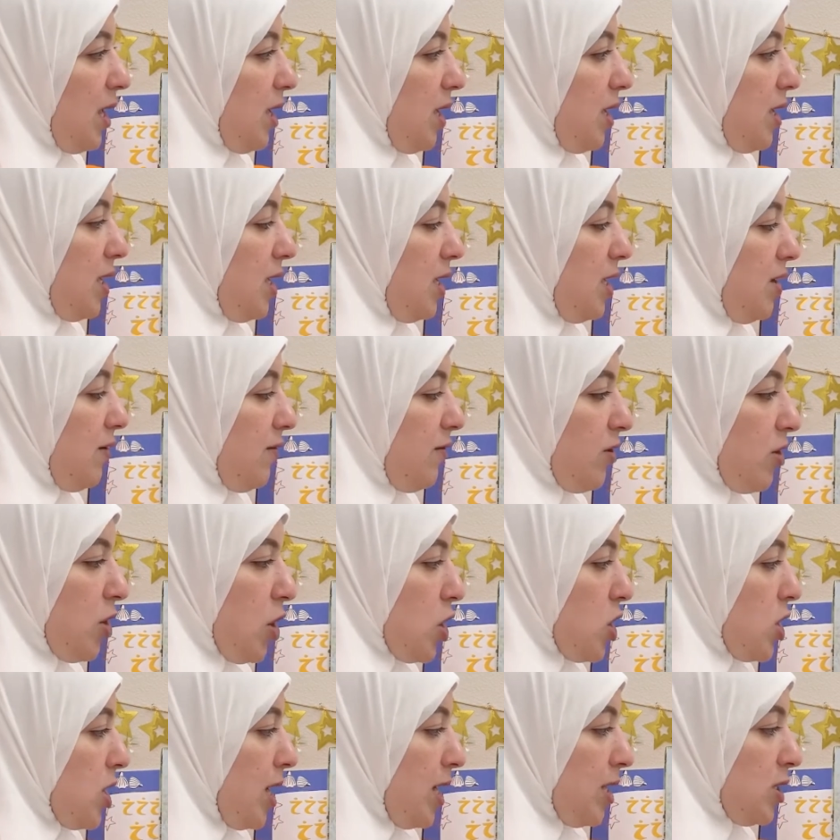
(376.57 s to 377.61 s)
Even
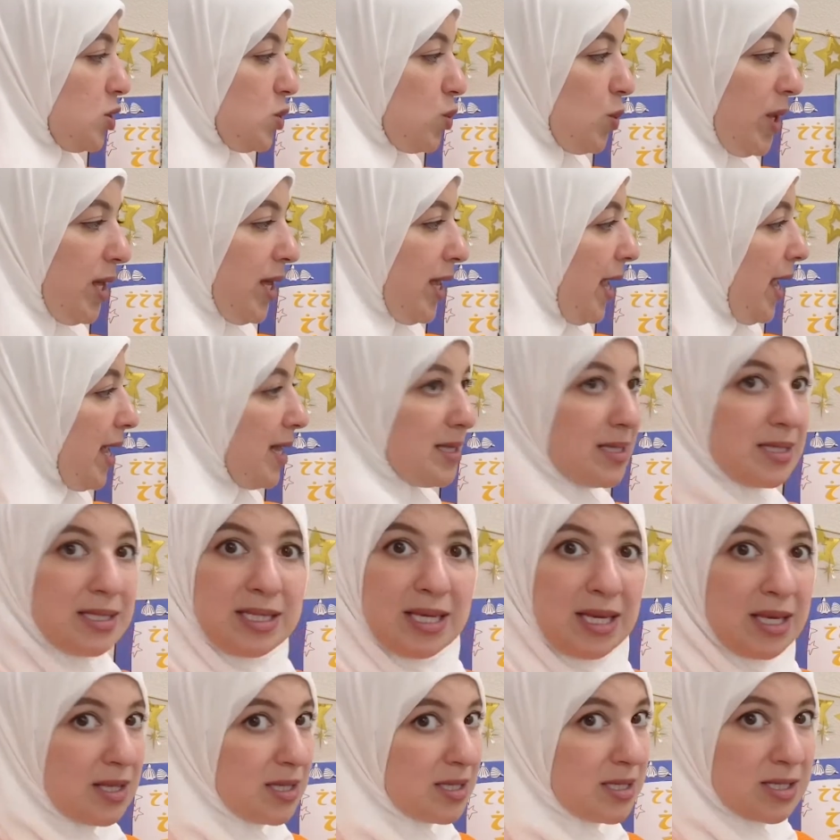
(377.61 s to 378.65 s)
on nights we can't
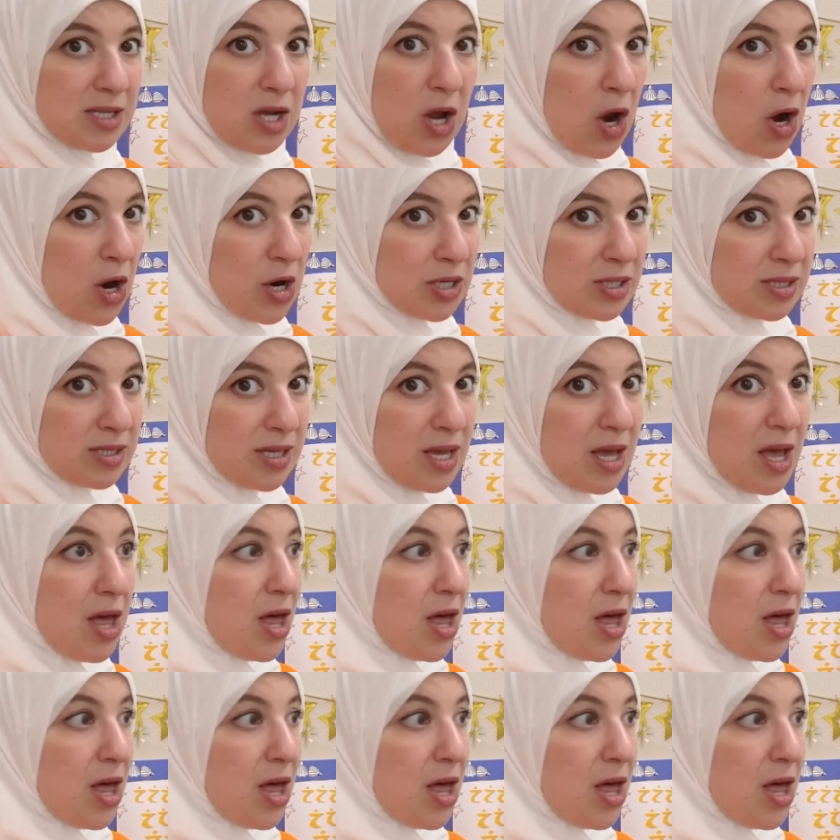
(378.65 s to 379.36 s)
see the stars,